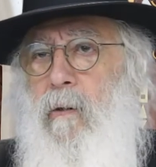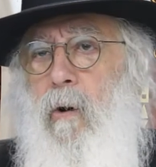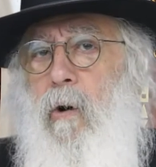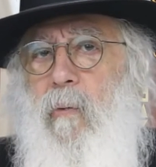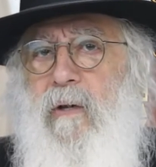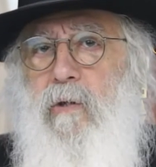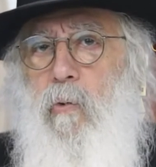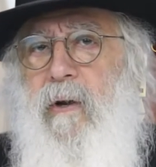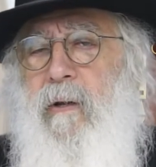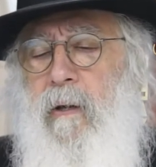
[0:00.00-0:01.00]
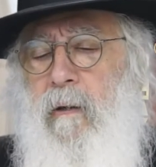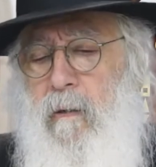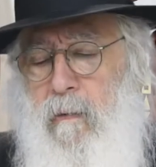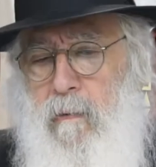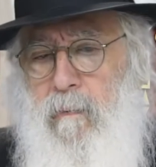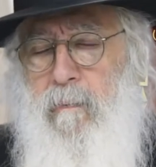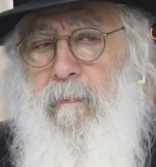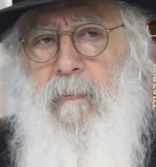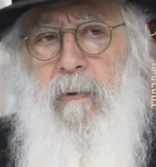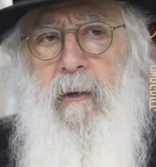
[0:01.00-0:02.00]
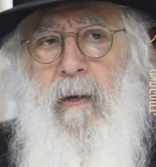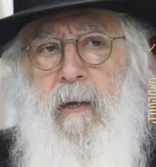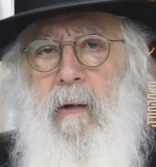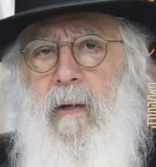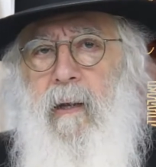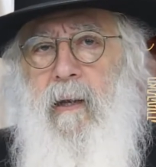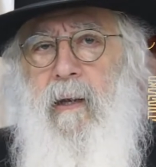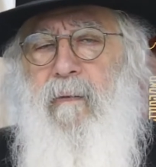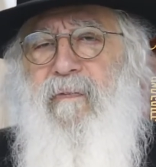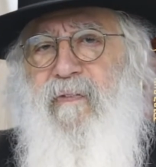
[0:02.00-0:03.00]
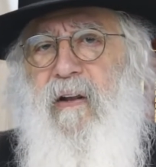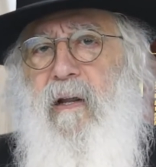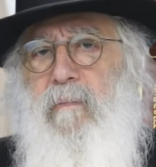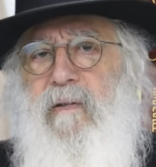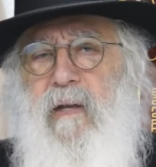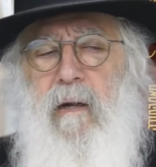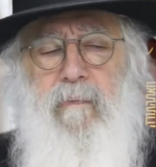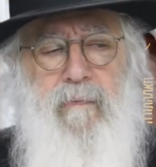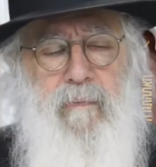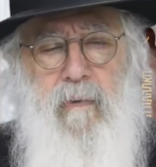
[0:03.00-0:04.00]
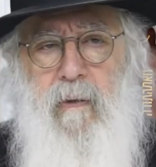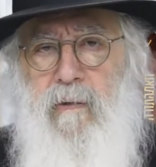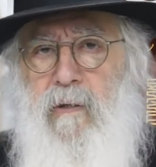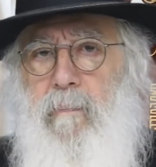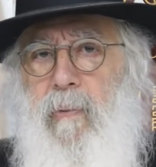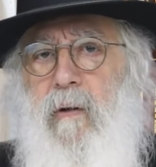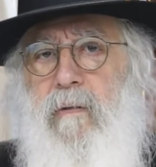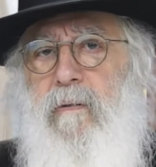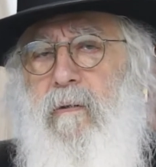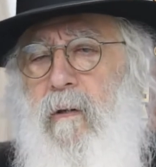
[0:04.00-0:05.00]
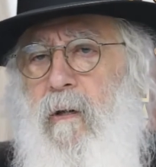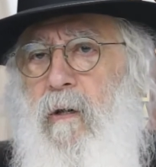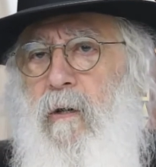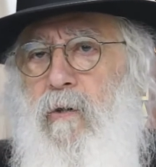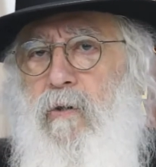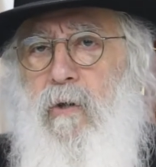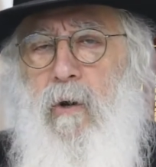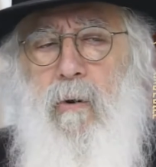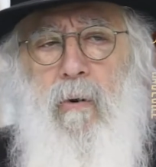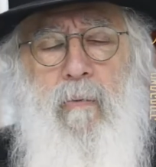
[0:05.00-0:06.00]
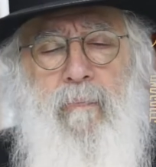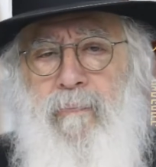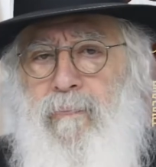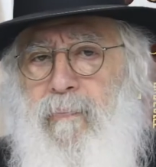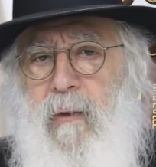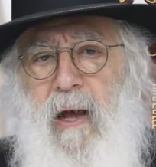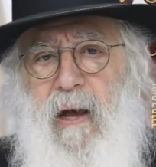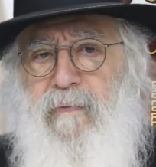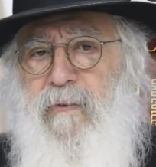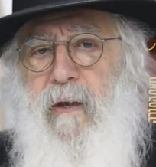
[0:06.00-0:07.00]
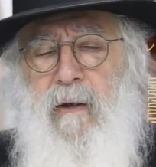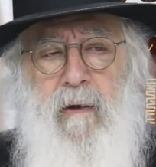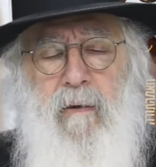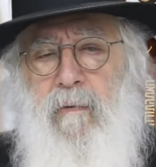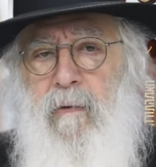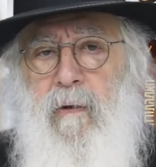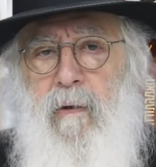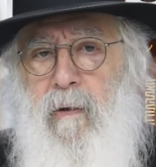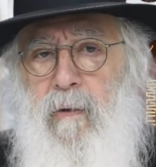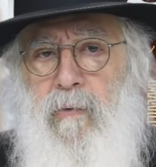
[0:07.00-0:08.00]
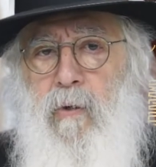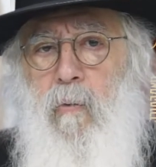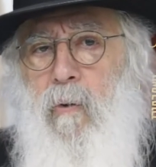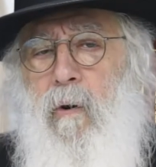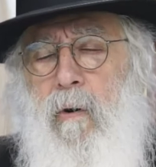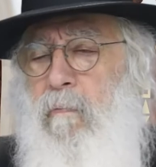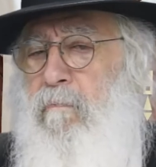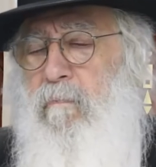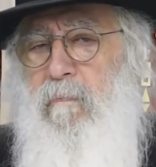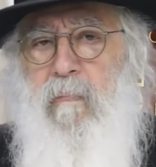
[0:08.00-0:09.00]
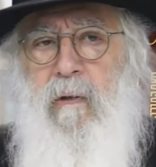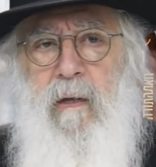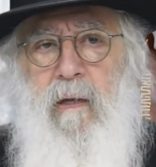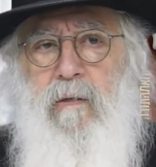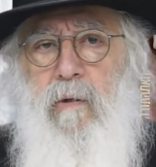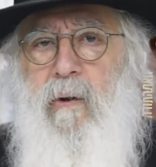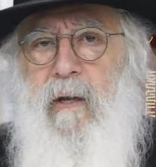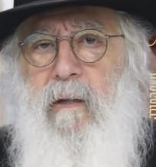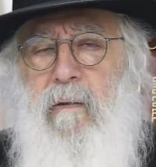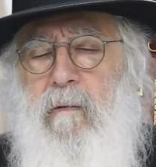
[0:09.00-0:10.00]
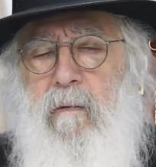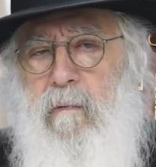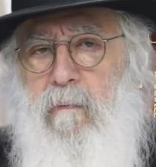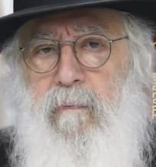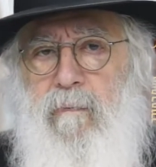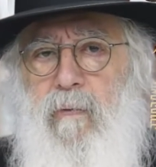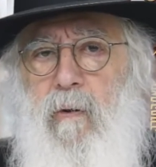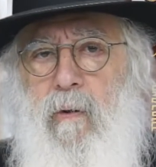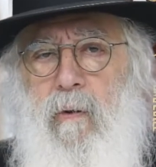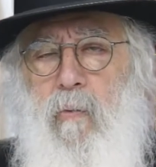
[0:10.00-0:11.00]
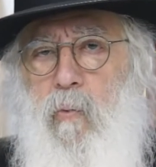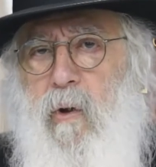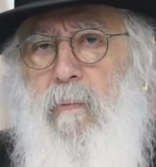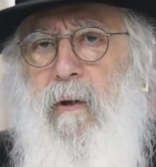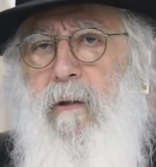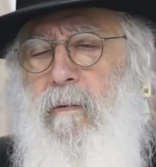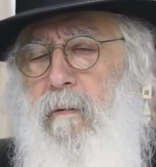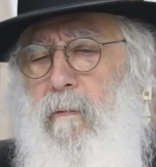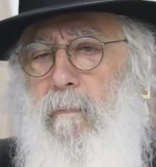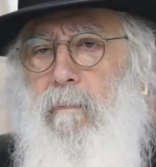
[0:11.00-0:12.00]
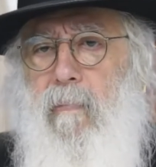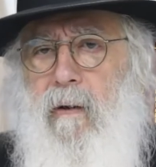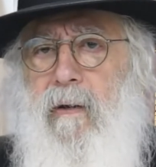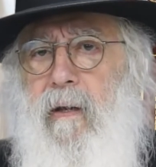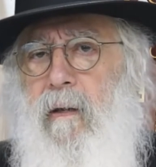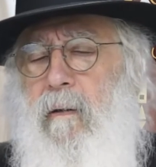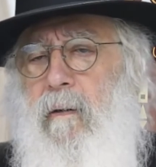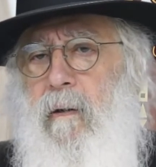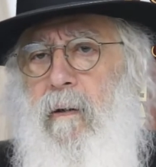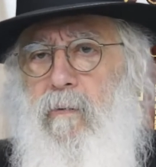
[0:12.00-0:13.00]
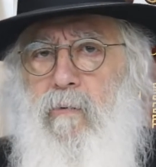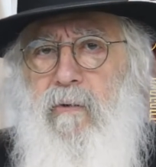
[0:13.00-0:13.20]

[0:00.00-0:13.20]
always the winner, he feel himself the boss. So after the war, he's looking for women, money to